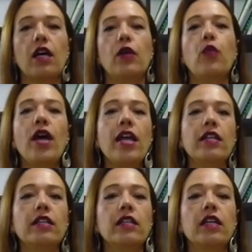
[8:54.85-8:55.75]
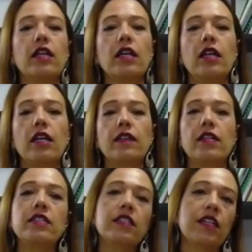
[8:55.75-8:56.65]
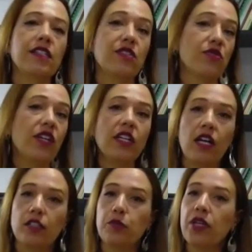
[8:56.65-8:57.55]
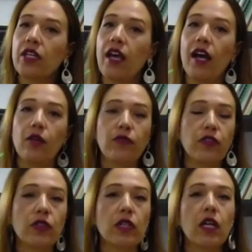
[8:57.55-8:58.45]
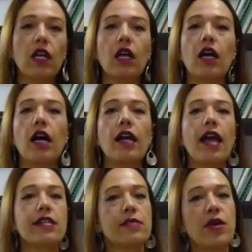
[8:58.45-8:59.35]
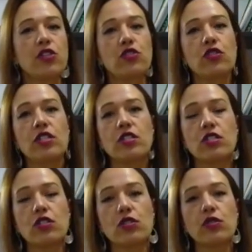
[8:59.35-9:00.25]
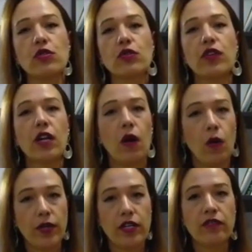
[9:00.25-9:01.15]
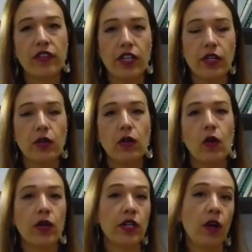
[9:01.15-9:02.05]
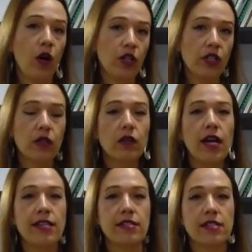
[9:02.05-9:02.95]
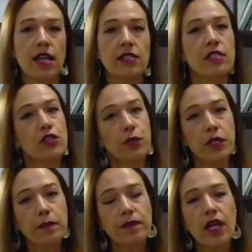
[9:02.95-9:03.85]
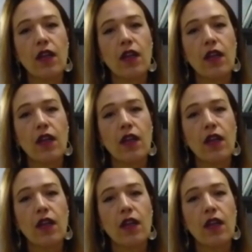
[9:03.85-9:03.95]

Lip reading: When the internet is really not being helpful, I ask my students to record a video or an audio and send to me.